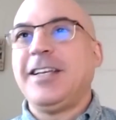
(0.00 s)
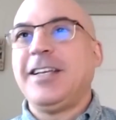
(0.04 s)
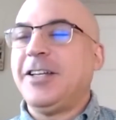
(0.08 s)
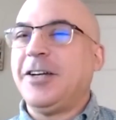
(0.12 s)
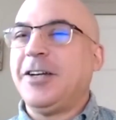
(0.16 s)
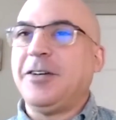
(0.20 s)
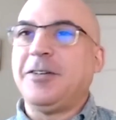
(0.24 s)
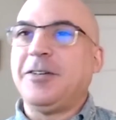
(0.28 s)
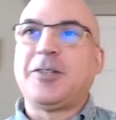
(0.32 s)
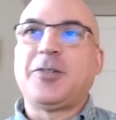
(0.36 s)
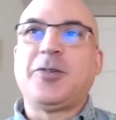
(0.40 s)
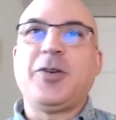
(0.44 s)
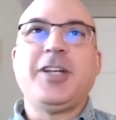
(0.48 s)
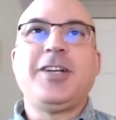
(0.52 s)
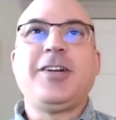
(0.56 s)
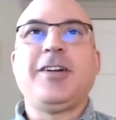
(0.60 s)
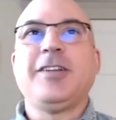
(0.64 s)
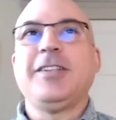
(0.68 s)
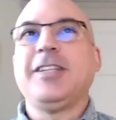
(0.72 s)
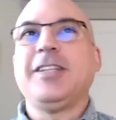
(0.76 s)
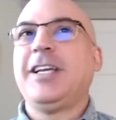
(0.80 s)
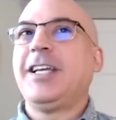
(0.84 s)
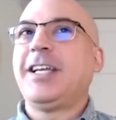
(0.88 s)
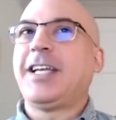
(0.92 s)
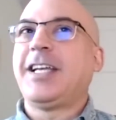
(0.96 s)
create our
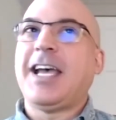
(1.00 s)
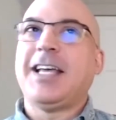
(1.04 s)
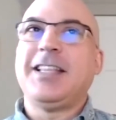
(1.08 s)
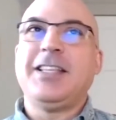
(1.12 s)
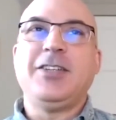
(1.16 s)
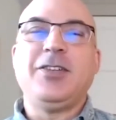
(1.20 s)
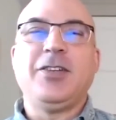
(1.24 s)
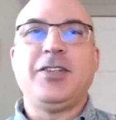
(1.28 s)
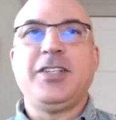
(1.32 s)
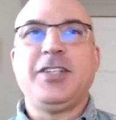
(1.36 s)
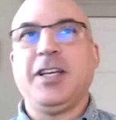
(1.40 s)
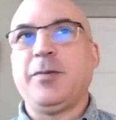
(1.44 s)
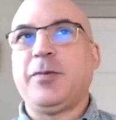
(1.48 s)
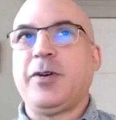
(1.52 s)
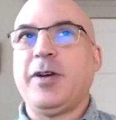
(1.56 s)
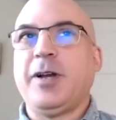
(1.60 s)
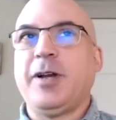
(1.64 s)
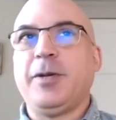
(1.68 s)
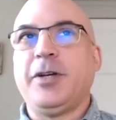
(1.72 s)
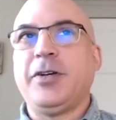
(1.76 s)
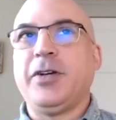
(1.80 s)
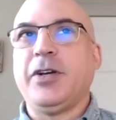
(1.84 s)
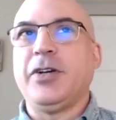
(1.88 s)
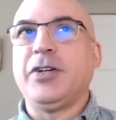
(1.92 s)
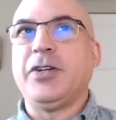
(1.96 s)
link, add the UTM
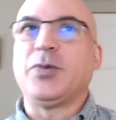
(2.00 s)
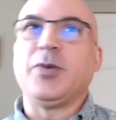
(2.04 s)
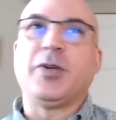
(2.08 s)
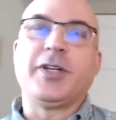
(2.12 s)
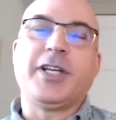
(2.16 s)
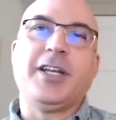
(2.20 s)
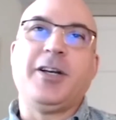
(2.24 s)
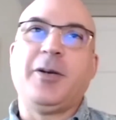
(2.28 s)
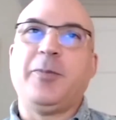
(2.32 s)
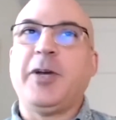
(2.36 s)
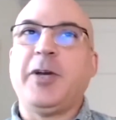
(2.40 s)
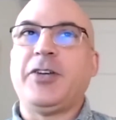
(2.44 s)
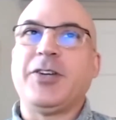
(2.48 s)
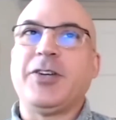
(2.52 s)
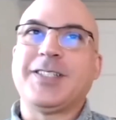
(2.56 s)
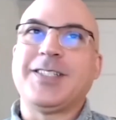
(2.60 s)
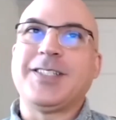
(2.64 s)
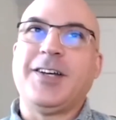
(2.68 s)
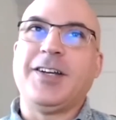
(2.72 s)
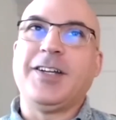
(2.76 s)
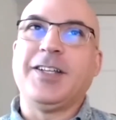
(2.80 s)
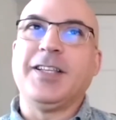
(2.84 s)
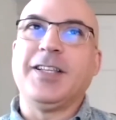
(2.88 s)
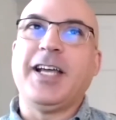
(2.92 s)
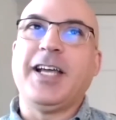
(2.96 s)
parameters, we'll get our metrics
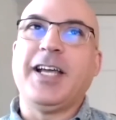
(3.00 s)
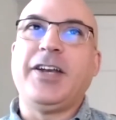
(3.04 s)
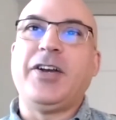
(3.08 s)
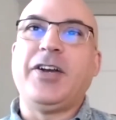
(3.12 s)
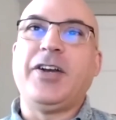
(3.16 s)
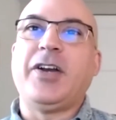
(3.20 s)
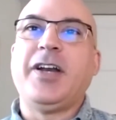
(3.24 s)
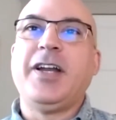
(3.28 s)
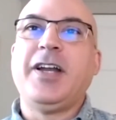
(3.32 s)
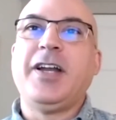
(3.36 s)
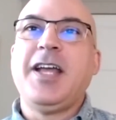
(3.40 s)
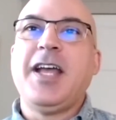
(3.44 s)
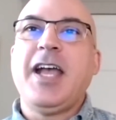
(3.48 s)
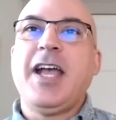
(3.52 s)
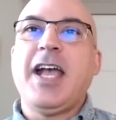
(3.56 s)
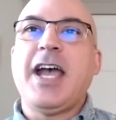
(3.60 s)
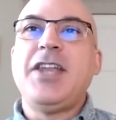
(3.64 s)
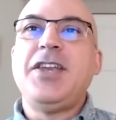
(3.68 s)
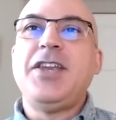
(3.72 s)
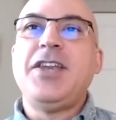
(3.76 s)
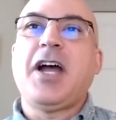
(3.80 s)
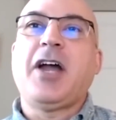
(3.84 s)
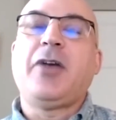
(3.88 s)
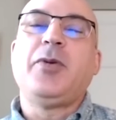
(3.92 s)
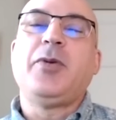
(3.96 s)
on it later, and
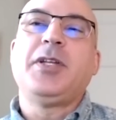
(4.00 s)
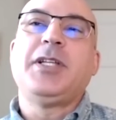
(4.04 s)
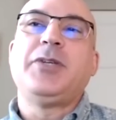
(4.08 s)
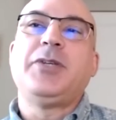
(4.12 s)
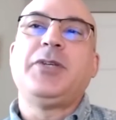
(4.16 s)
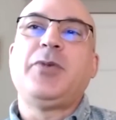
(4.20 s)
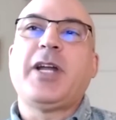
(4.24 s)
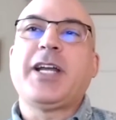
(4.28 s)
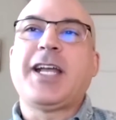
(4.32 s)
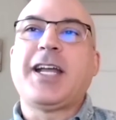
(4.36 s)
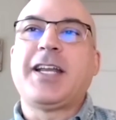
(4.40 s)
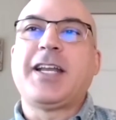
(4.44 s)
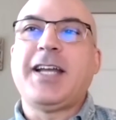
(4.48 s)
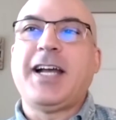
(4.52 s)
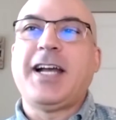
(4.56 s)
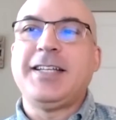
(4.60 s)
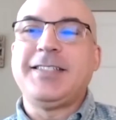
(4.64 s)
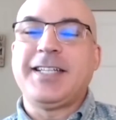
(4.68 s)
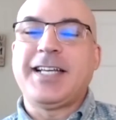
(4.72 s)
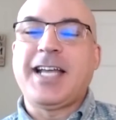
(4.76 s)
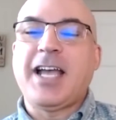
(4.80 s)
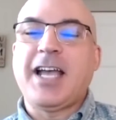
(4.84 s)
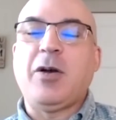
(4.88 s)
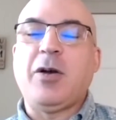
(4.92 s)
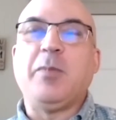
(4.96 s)
not really
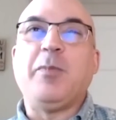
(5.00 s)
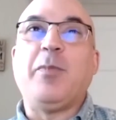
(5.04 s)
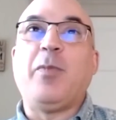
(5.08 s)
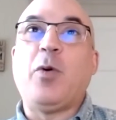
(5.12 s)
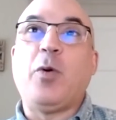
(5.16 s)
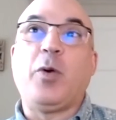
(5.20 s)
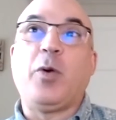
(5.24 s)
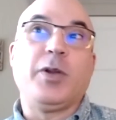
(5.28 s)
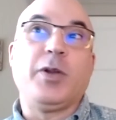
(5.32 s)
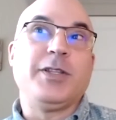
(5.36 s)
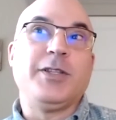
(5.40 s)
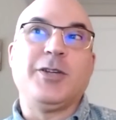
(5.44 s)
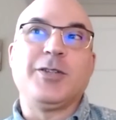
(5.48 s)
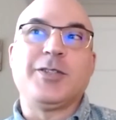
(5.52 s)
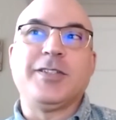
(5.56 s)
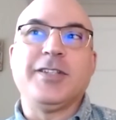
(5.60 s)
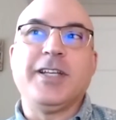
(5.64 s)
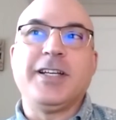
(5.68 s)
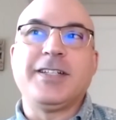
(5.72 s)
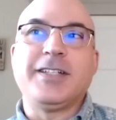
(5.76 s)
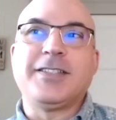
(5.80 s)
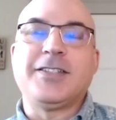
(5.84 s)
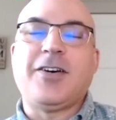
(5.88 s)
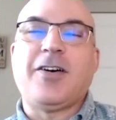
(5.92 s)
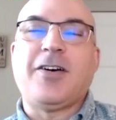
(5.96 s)
recognizing how important those
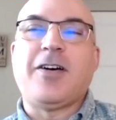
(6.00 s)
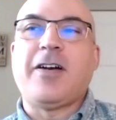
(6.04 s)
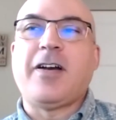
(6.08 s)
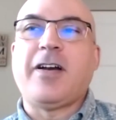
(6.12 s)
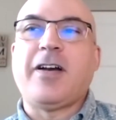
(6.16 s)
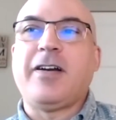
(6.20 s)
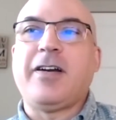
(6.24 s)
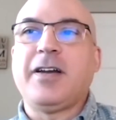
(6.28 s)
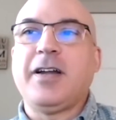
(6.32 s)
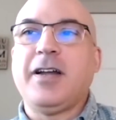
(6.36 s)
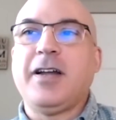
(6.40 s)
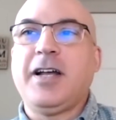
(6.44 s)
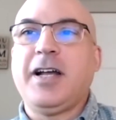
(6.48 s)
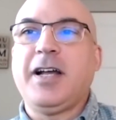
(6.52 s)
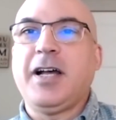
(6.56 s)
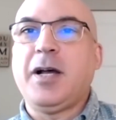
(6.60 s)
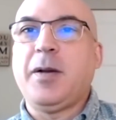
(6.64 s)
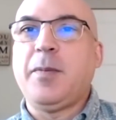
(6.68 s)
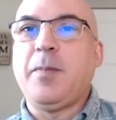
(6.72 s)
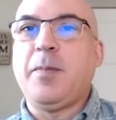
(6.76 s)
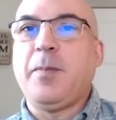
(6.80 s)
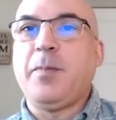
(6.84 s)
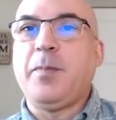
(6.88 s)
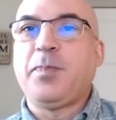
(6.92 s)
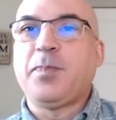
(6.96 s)
links are.
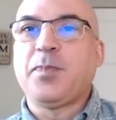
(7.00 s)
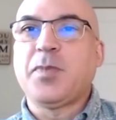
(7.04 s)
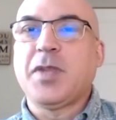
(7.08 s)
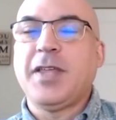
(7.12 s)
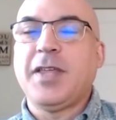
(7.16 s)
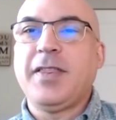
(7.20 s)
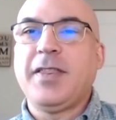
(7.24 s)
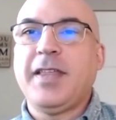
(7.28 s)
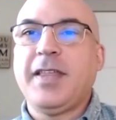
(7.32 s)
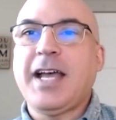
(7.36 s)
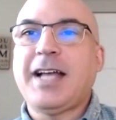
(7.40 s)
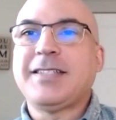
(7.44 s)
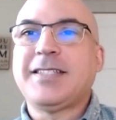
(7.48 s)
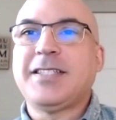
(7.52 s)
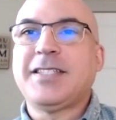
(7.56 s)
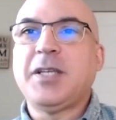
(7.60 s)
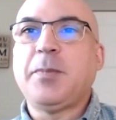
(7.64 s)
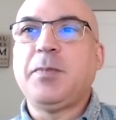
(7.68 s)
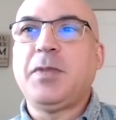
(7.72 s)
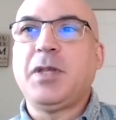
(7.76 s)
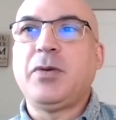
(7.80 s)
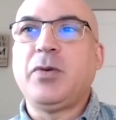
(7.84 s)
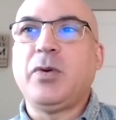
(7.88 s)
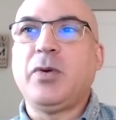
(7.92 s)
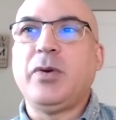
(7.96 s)
That's
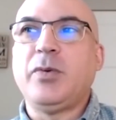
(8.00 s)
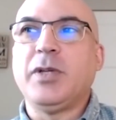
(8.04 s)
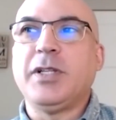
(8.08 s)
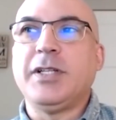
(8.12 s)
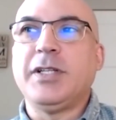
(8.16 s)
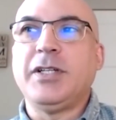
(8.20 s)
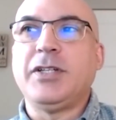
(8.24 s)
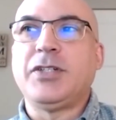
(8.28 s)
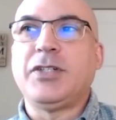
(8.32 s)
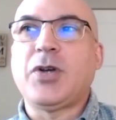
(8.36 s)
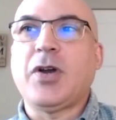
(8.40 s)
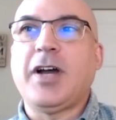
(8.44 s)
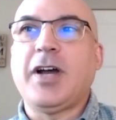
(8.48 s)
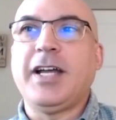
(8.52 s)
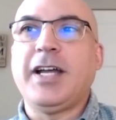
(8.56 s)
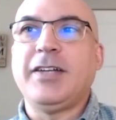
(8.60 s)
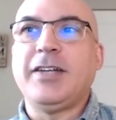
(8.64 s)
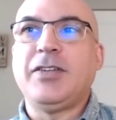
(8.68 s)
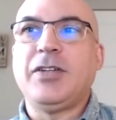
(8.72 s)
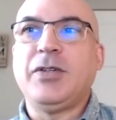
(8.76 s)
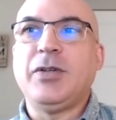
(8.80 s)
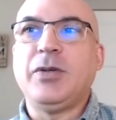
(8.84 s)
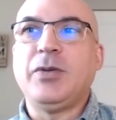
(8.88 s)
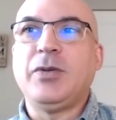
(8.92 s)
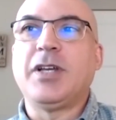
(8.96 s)
something we really try
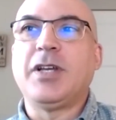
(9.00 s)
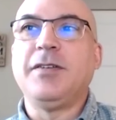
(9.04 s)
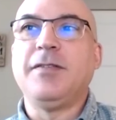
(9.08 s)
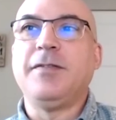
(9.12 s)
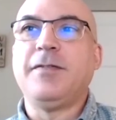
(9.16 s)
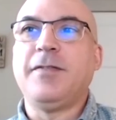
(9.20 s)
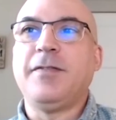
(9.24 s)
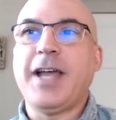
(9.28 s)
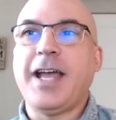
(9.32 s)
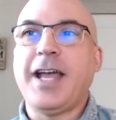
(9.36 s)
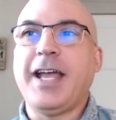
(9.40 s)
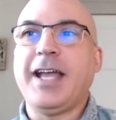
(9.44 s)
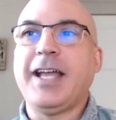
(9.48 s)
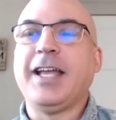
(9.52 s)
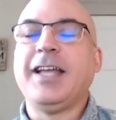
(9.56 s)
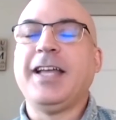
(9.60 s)
to convey,